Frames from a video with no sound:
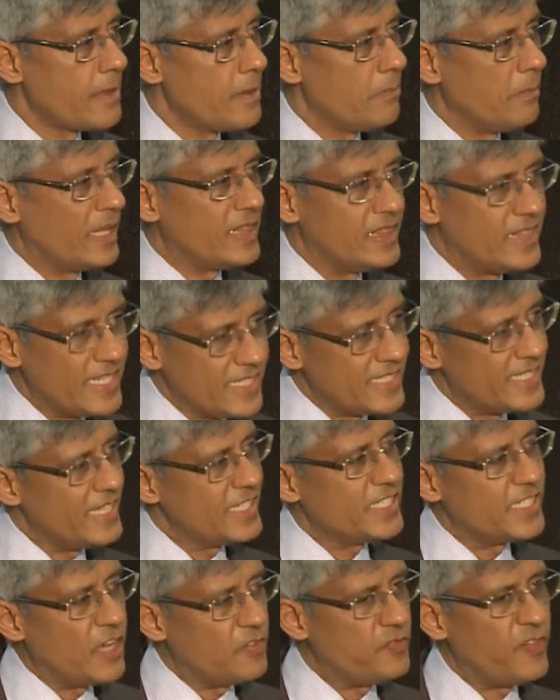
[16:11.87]
But this
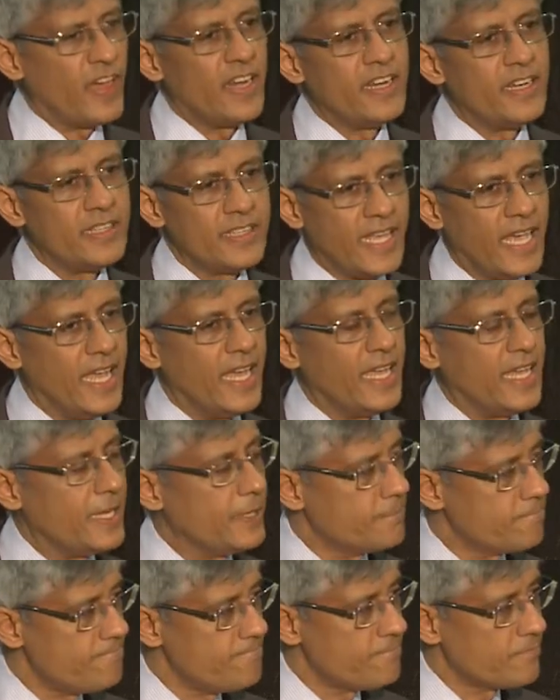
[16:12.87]
is the fun thing.
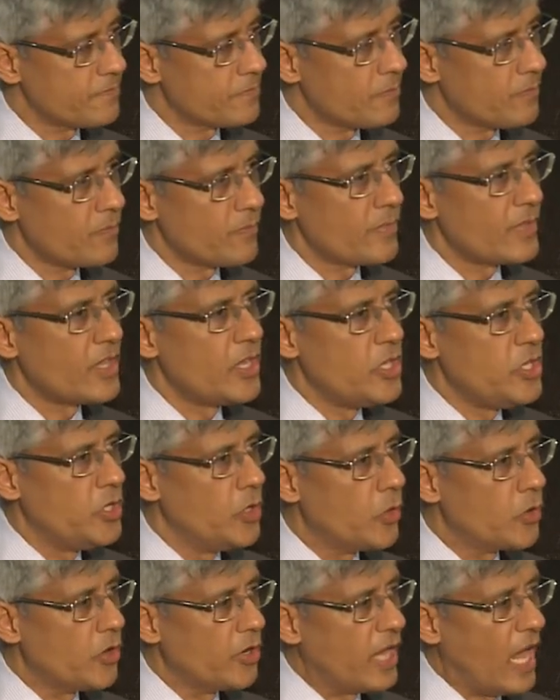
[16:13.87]

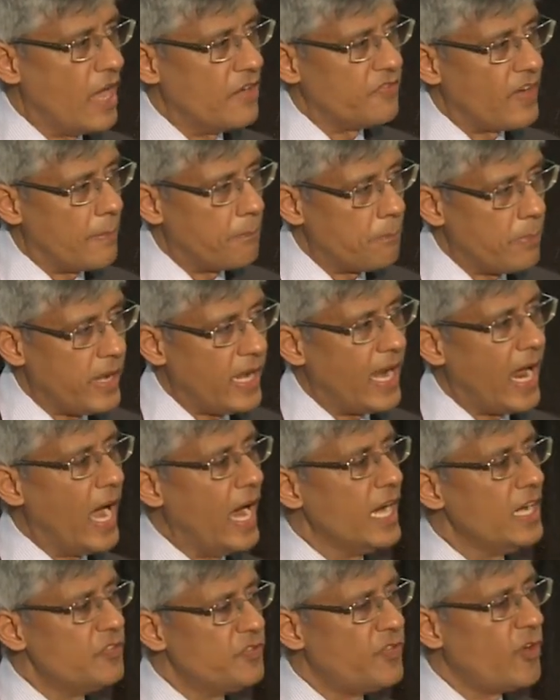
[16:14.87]
You could have
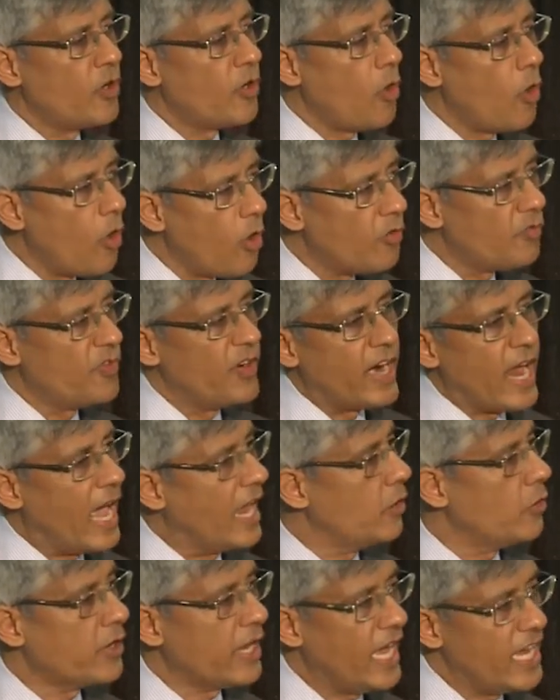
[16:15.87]
applied for over
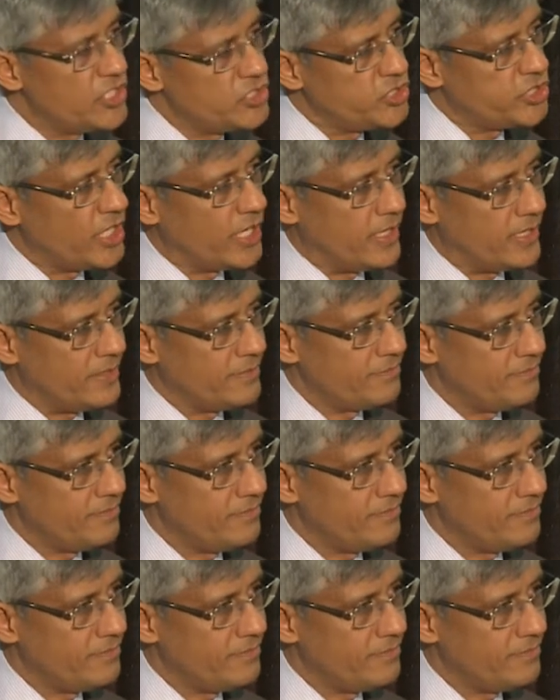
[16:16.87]
allocation